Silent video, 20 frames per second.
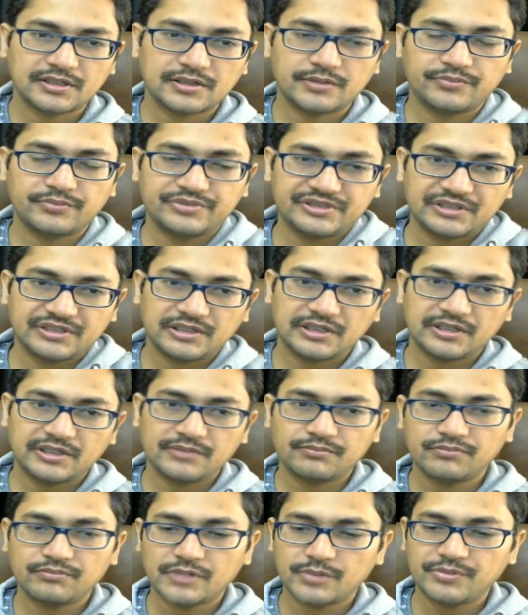
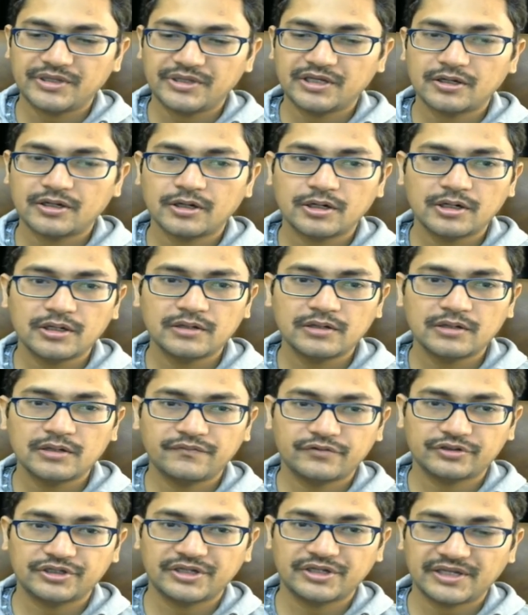basically being a hurdle
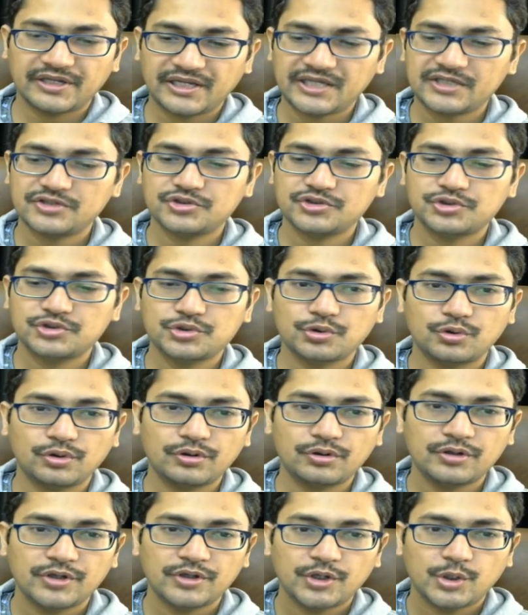for the knight.
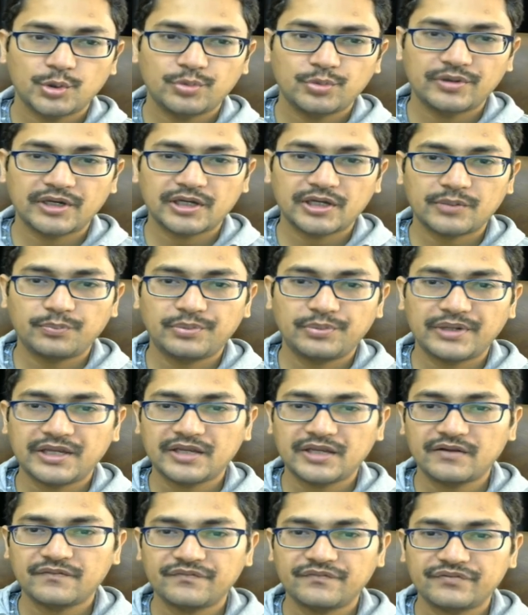So we are
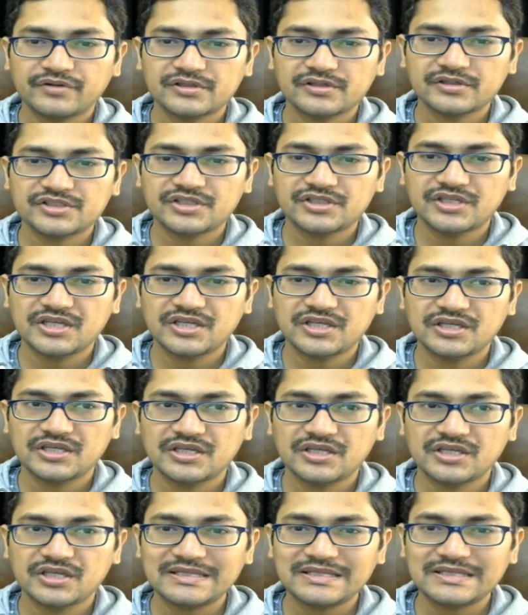playing first
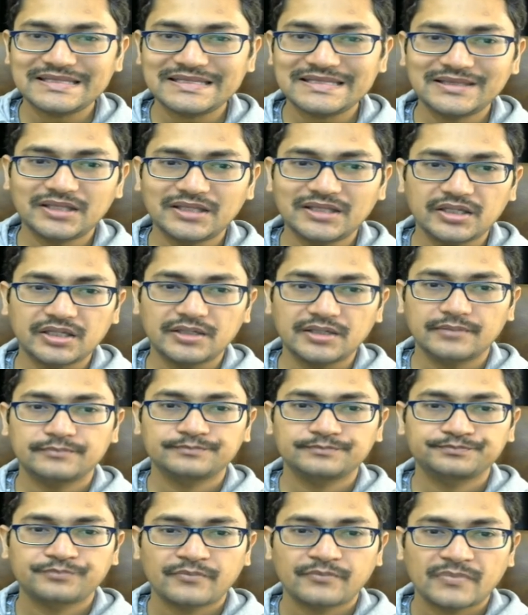king e3
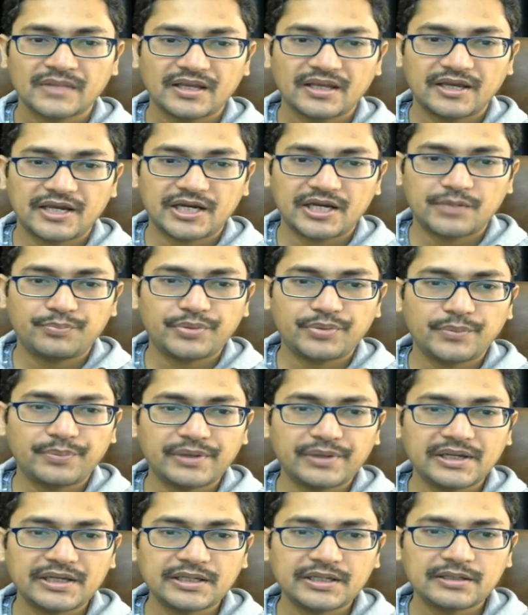and
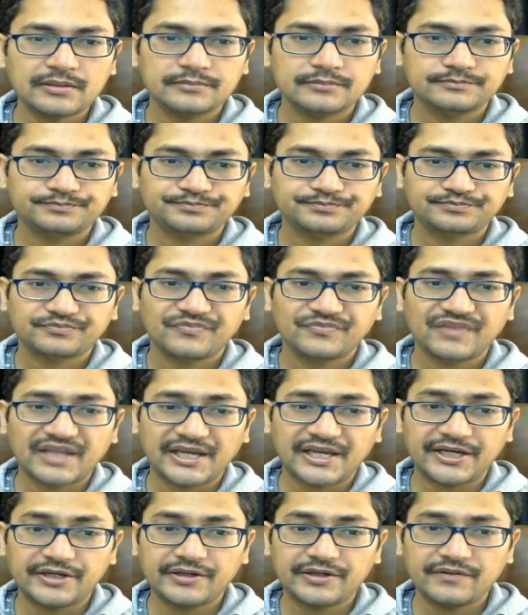preparing
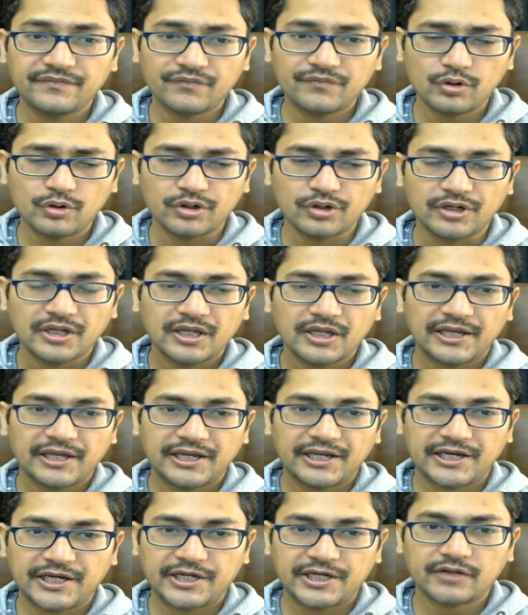knight d4.
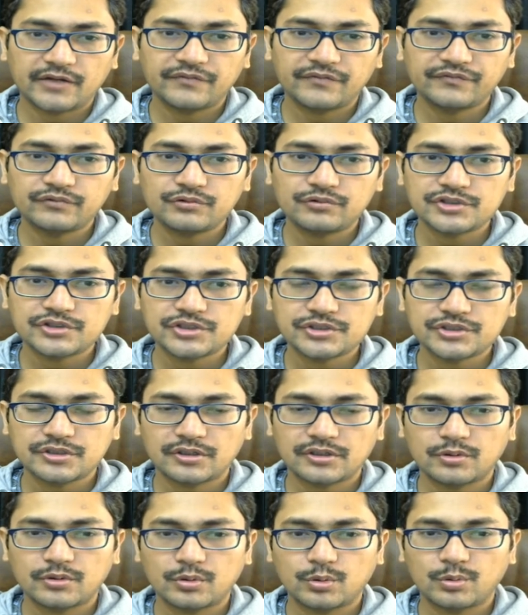And of course
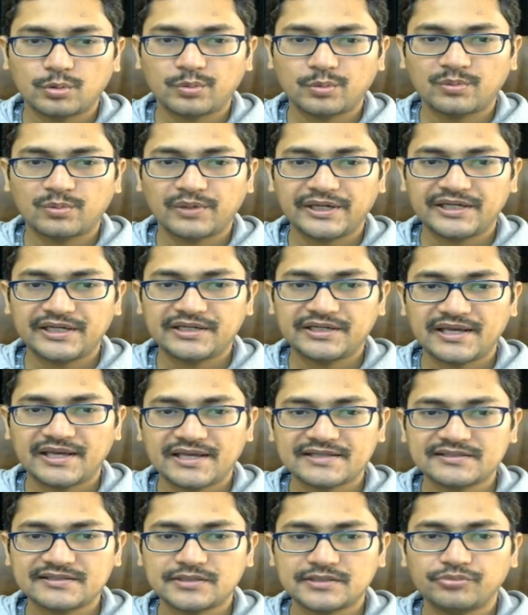white
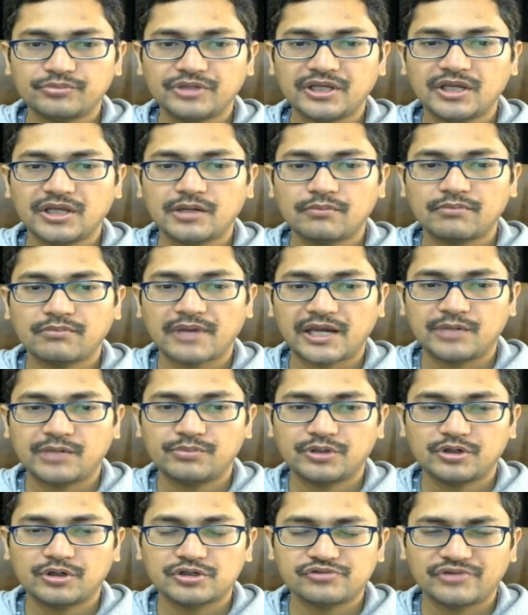has something in mind,
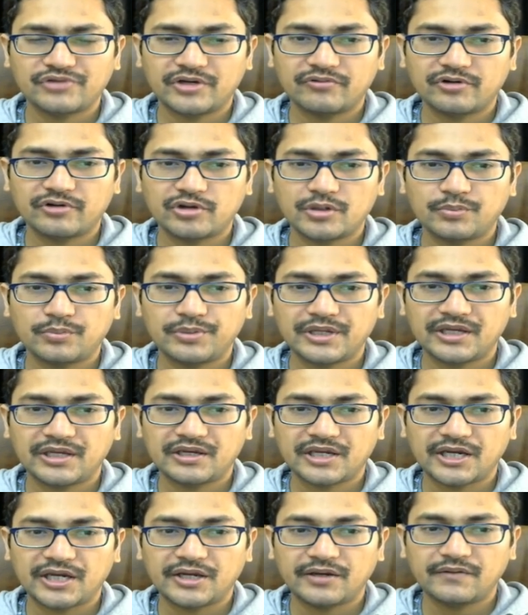because whenever you are
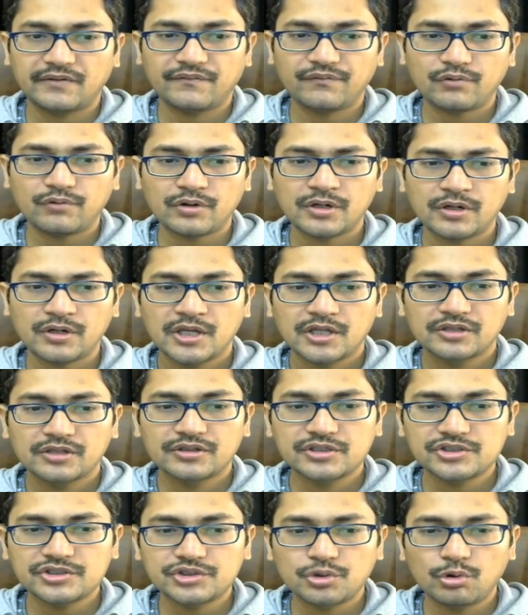playing knight d4,
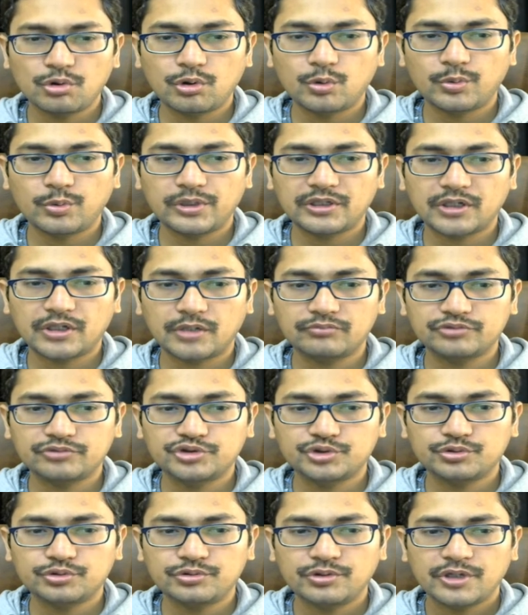this rook will
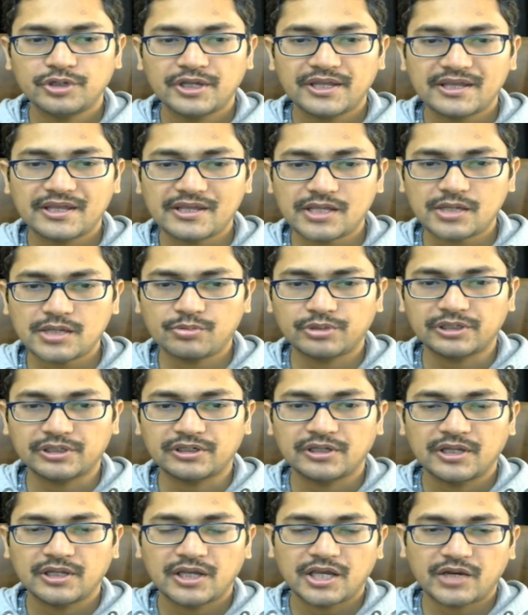come to
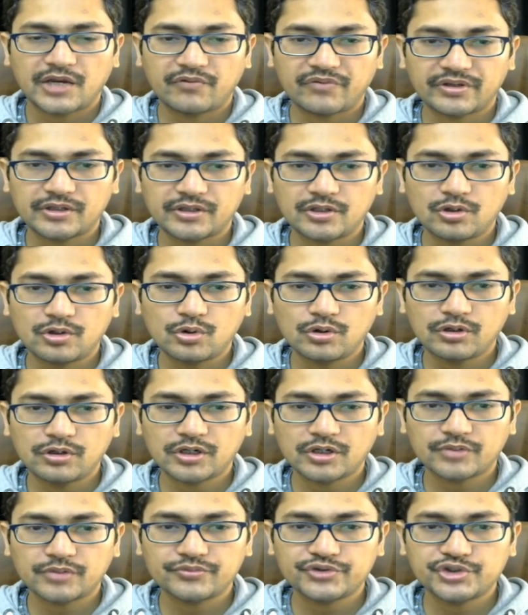a1, and when the
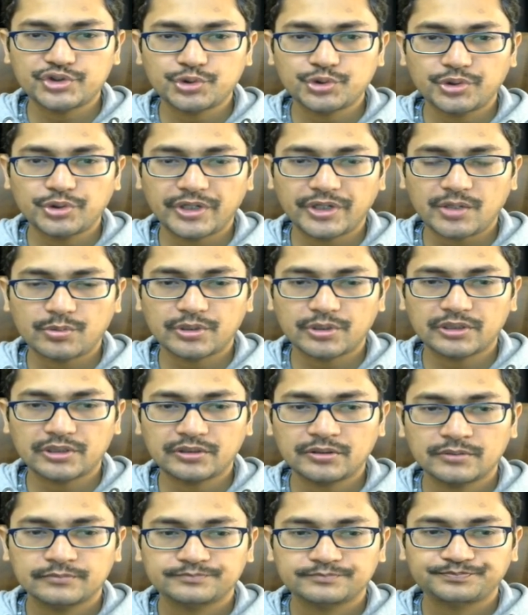rook comes to
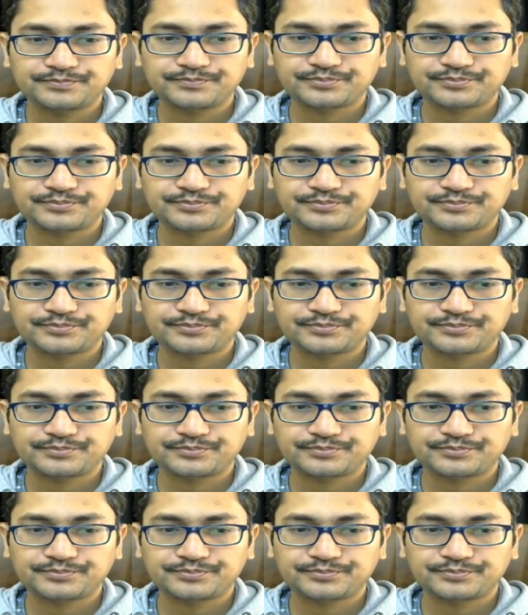a1,